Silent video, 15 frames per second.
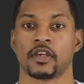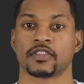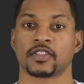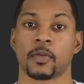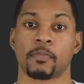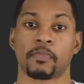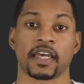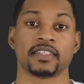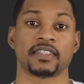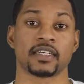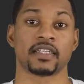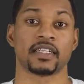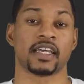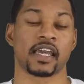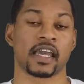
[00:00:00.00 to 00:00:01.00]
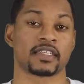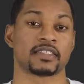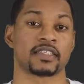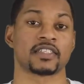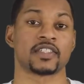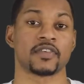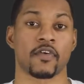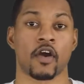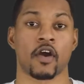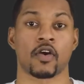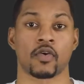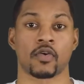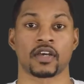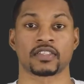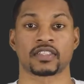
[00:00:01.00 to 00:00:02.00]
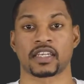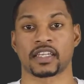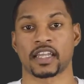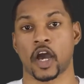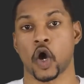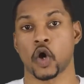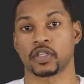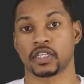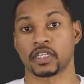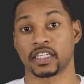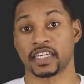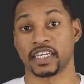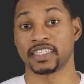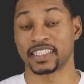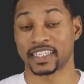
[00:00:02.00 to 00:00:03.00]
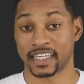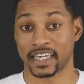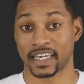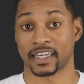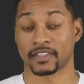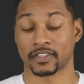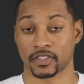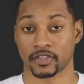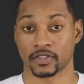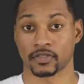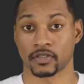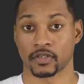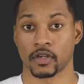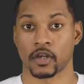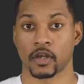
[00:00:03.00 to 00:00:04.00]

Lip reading: So basically, excessive ROS can not only lead to cancer,